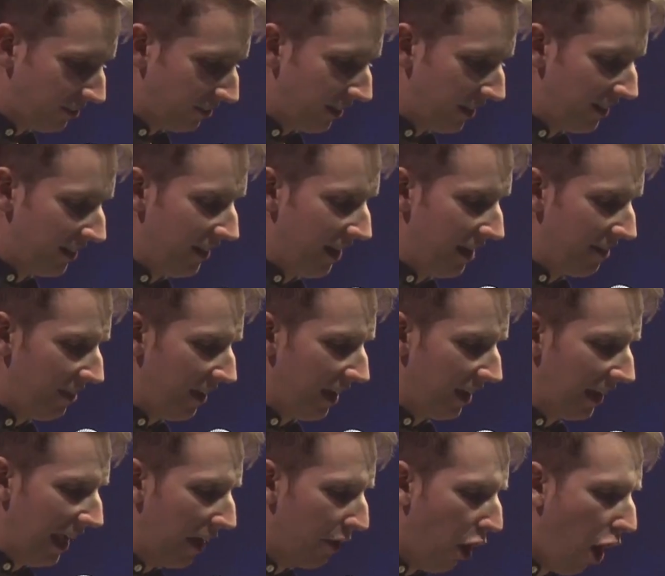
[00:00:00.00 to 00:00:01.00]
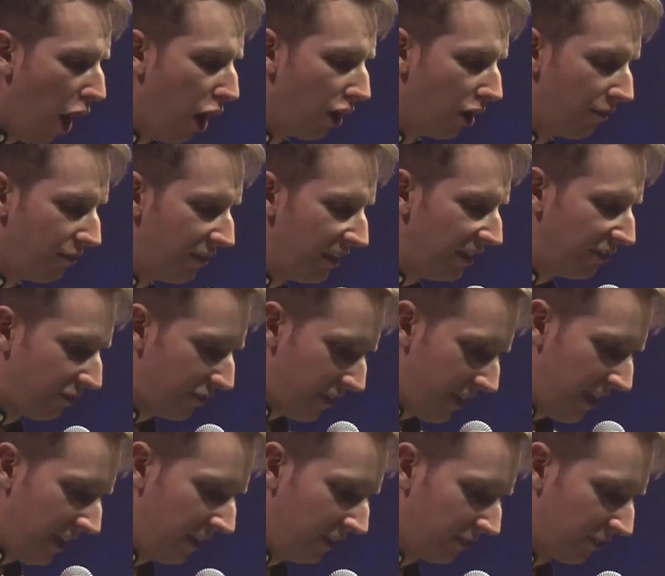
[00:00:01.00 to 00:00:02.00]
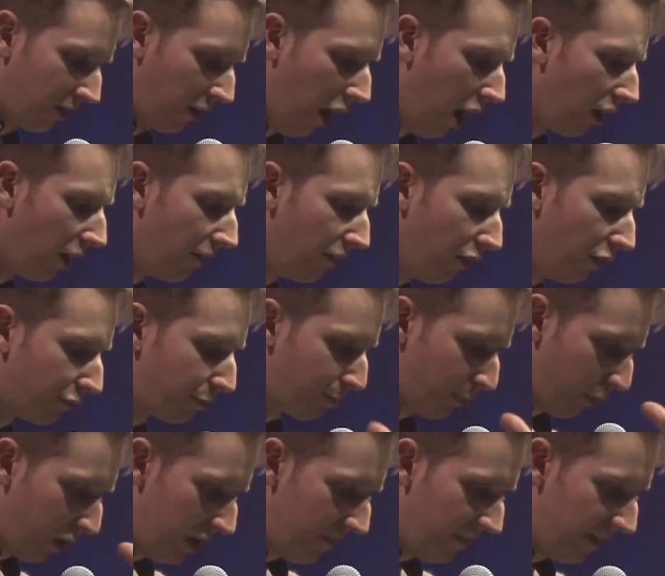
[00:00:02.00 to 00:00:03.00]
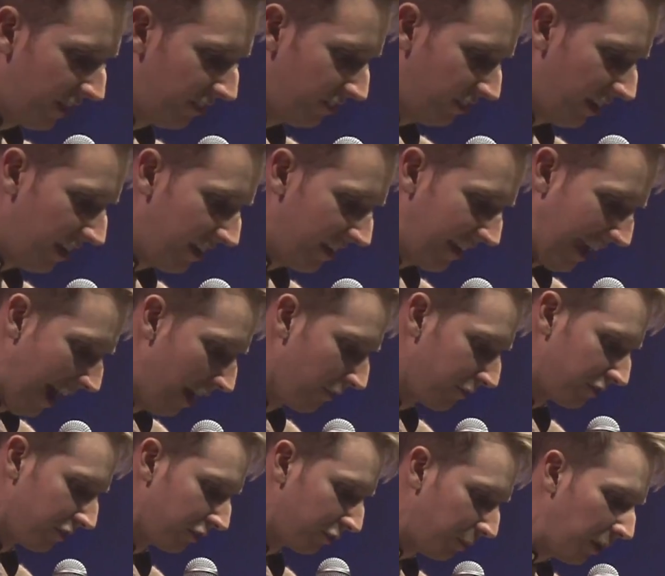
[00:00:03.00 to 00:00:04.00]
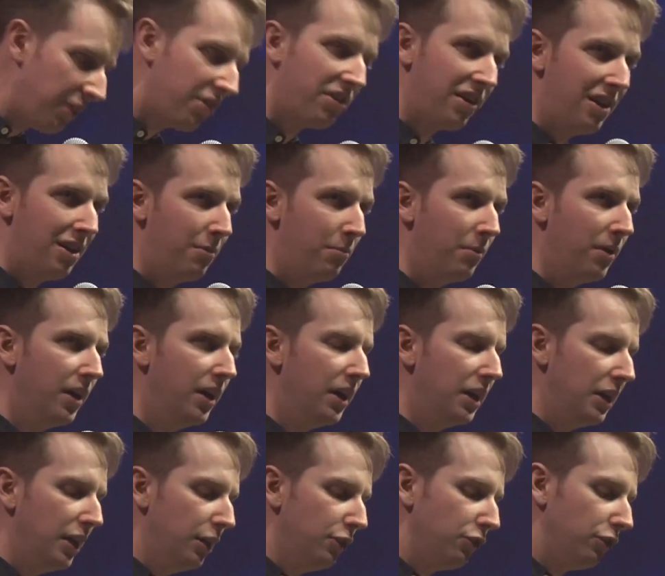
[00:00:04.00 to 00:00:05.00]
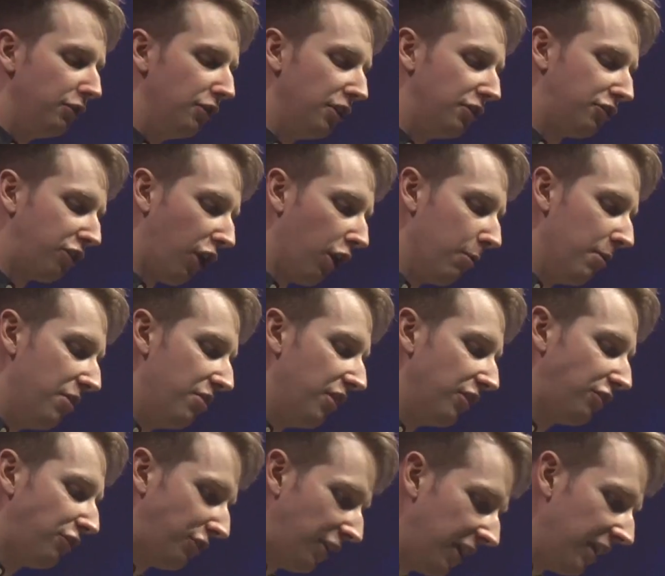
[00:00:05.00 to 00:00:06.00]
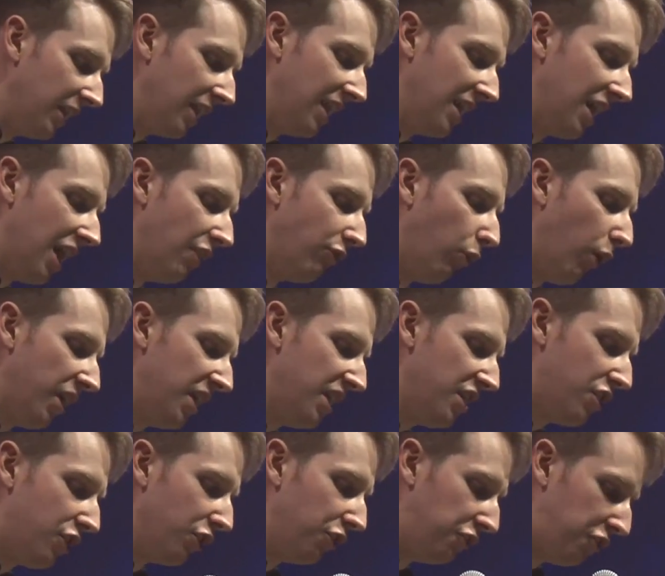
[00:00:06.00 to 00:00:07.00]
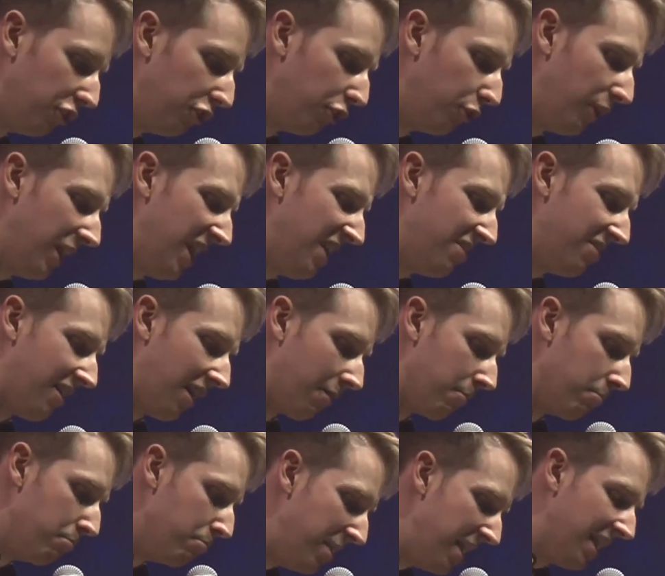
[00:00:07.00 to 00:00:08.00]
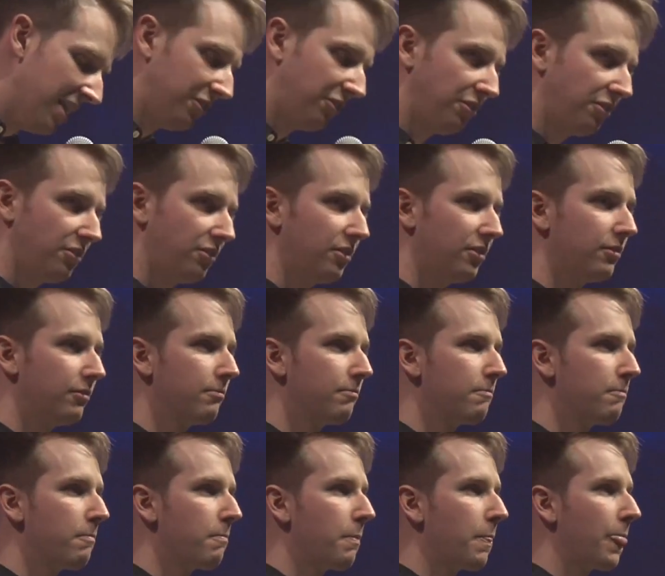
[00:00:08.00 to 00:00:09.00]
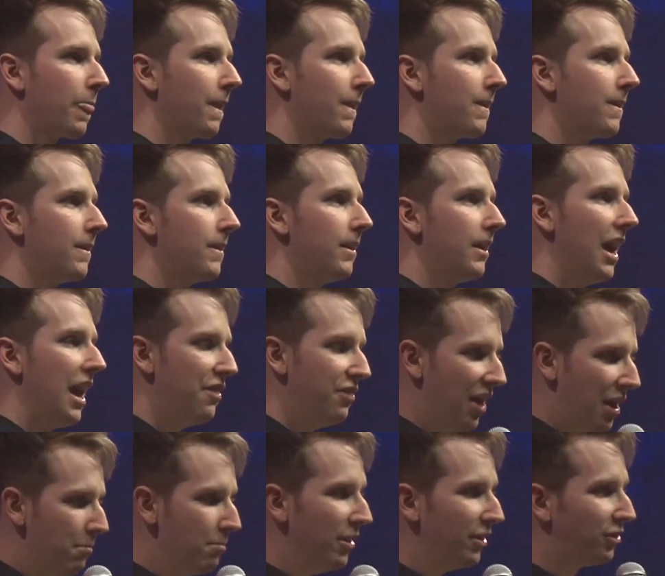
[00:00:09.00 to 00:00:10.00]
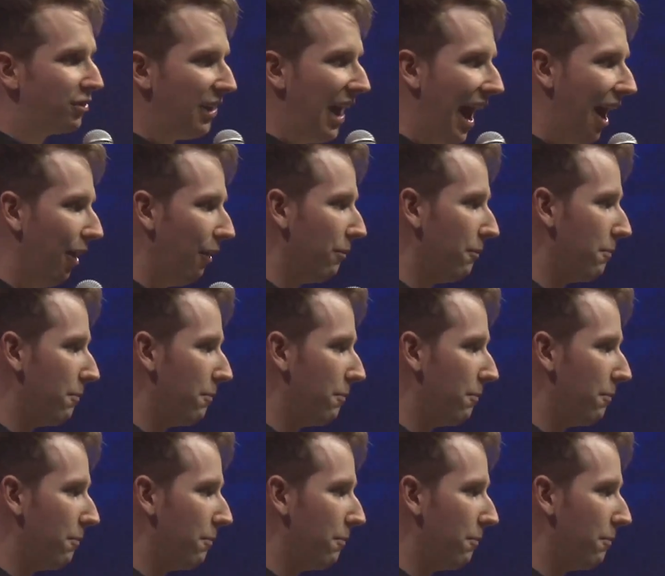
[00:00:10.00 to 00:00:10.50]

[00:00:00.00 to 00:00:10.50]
and, and they allowed all of these things and all of those previous encounters with him to determine the ceiling of what he could do in their midst. And they missed out.